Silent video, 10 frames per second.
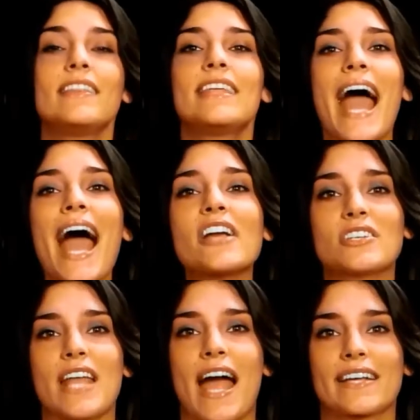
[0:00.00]
The
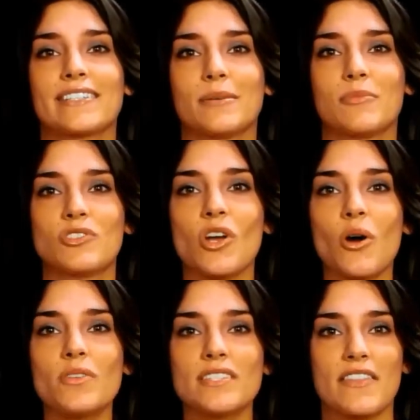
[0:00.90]
action axiom
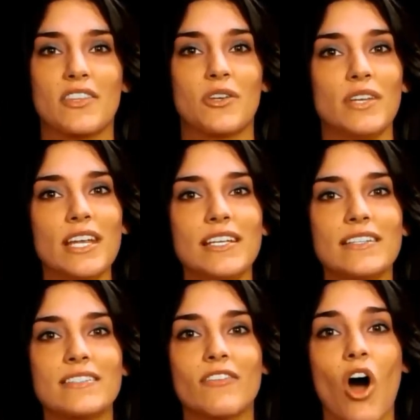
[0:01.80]
shows that the
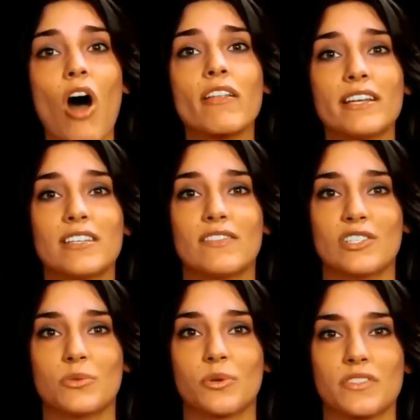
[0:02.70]
uniqueness of all
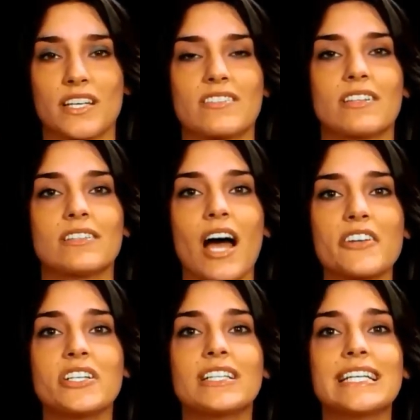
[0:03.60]
individuals is the
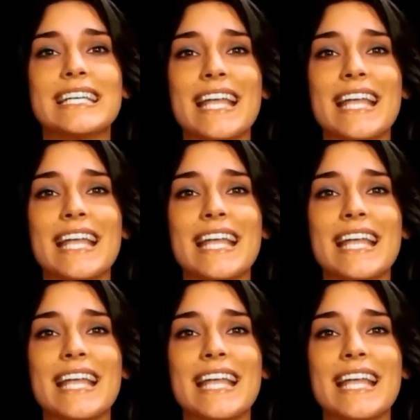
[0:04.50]
logically